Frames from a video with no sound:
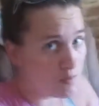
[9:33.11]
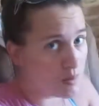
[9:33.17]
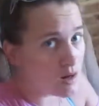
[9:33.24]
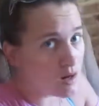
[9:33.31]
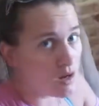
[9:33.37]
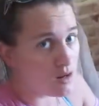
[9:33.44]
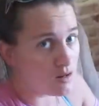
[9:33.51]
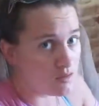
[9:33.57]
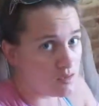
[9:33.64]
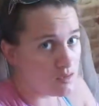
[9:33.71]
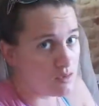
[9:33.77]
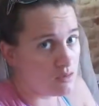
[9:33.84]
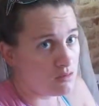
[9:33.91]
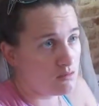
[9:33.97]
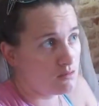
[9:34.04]

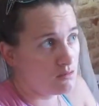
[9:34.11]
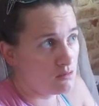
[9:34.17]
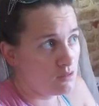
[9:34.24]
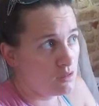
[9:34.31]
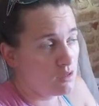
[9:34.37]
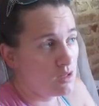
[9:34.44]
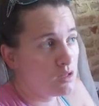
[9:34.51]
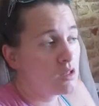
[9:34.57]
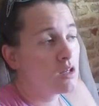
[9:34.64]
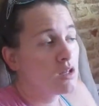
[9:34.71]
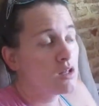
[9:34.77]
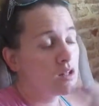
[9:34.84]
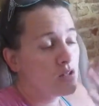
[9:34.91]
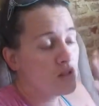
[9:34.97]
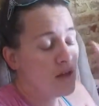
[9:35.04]
bucks.
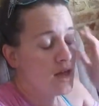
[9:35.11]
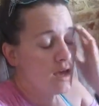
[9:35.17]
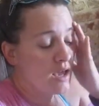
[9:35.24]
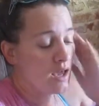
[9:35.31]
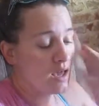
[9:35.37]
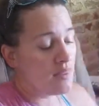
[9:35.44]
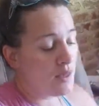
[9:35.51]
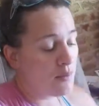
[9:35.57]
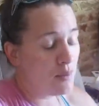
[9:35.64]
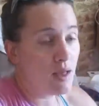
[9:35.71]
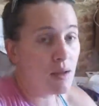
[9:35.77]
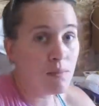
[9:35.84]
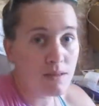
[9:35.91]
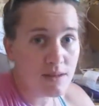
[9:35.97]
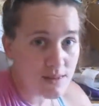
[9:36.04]
And they were
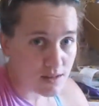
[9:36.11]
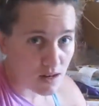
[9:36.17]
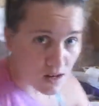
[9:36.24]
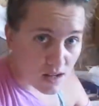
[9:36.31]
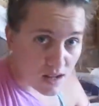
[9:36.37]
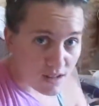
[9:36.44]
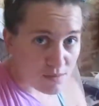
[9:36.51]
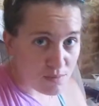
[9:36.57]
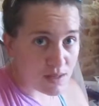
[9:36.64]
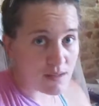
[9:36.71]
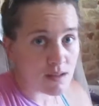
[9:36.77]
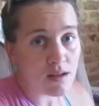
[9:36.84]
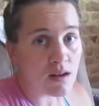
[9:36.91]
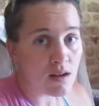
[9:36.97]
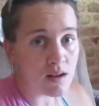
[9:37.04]
like, please call us, please
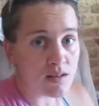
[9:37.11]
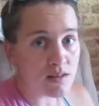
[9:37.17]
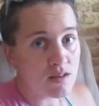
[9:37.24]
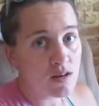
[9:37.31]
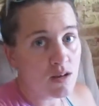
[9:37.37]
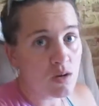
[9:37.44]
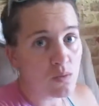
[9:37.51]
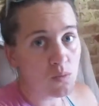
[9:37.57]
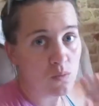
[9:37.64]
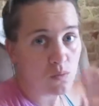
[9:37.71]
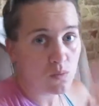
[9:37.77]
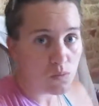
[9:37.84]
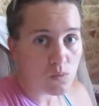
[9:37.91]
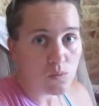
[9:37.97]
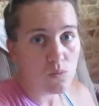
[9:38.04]
call us, you know,
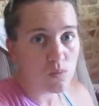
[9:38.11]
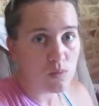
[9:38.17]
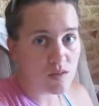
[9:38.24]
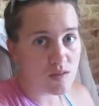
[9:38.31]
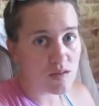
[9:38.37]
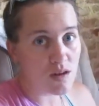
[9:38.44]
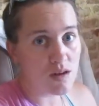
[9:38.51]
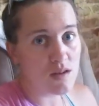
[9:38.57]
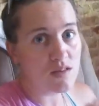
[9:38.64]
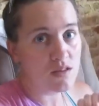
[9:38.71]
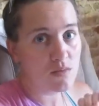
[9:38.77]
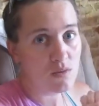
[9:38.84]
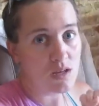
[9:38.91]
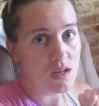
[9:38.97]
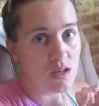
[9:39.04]
please call us so
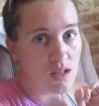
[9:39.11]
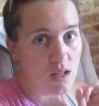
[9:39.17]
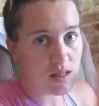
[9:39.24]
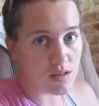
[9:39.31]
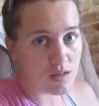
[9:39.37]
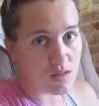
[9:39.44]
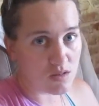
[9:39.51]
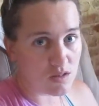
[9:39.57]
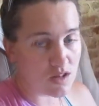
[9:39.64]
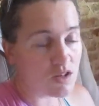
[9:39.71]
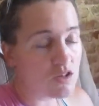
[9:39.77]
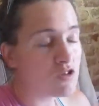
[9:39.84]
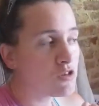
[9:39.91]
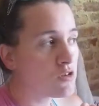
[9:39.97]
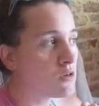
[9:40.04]
we can get this looked
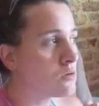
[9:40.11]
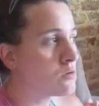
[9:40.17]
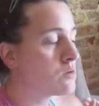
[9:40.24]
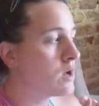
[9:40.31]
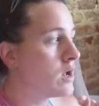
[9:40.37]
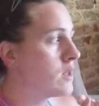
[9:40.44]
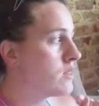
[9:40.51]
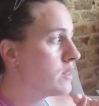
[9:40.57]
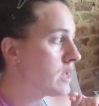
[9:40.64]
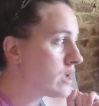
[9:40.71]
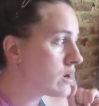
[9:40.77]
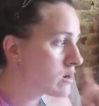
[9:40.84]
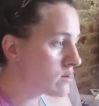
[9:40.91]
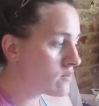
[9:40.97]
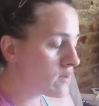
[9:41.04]
into. And they
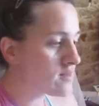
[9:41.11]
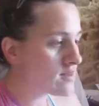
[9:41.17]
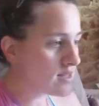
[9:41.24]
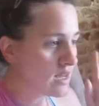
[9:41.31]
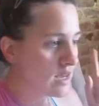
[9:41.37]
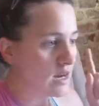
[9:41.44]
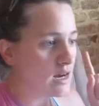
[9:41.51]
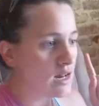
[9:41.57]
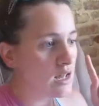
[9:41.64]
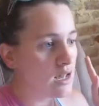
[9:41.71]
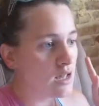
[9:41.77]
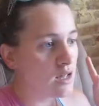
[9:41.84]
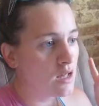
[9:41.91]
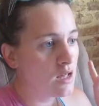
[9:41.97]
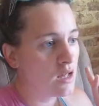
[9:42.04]
are
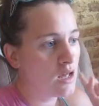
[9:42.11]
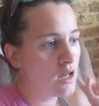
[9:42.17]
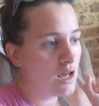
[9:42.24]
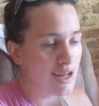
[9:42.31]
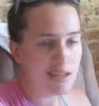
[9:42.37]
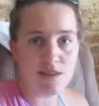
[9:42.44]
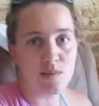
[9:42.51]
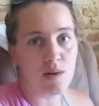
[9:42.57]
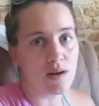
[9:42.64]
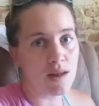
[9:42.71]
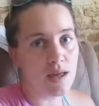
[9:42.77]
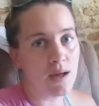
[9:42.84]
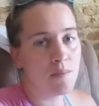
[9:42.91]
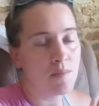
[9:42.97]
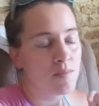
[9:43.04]
investigating as well
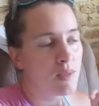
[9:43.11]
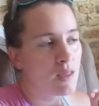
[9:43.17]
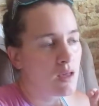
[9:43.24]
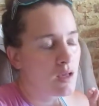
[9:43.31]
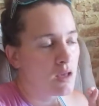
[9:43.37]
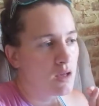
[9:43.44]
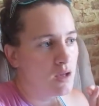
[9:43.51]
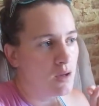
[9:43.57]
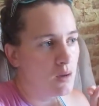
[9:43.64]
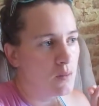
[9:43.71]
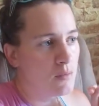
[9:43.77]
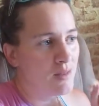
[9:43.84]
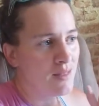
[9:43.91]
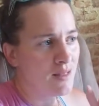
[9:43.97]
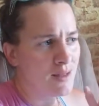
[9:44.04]
now.
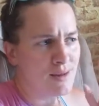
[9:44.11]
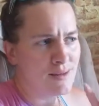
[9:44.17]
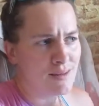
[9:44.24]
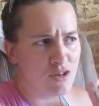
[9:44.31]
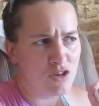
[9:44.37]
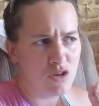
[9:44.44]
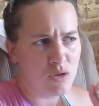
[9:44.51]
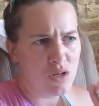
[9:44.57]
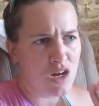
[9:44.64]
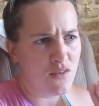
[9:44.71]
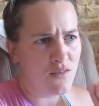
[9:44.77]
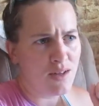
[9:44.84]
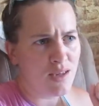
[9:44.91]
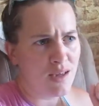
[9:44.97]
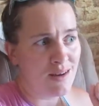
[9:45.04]
Um, and the lady's like, do you have
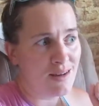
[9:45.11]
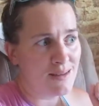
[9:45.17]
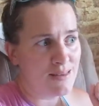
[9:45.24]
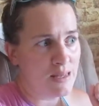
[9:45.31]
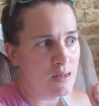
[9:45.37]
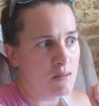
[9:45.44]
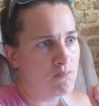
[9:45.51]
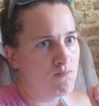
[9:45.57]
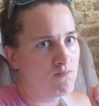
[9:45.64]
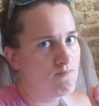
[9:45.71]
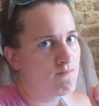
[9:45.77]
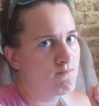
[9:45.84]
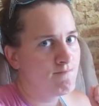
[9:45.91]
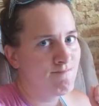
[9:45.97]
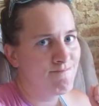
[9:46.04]
an account? I said,
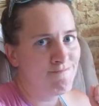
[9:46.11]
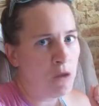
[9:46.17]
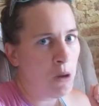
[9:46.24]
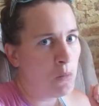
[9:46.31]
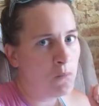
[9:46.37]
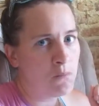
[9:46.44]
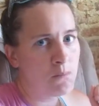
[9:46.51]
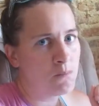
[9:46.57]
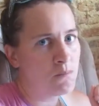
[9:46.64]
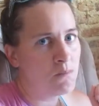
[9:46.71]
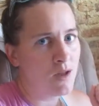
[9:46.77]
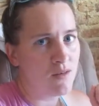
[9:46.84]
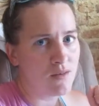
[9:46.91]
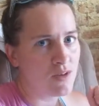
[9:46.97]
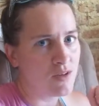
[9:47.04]
nope,
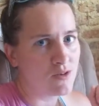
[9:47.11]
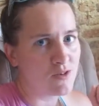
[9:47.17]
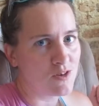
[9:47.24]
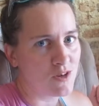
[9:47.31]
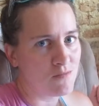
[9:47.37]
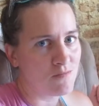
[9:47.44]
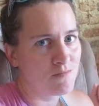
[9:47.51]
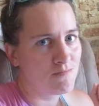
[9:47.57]
never used you.